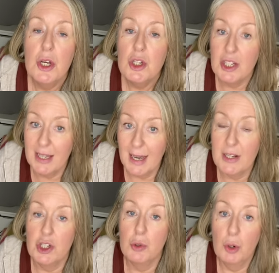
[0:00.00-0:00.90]
to
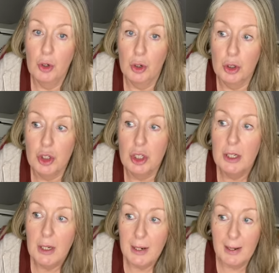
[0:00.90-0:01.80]
get you hooked,
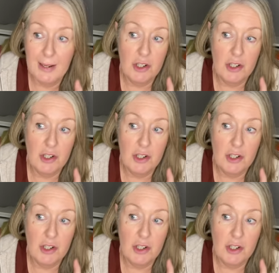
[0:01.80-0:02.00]
like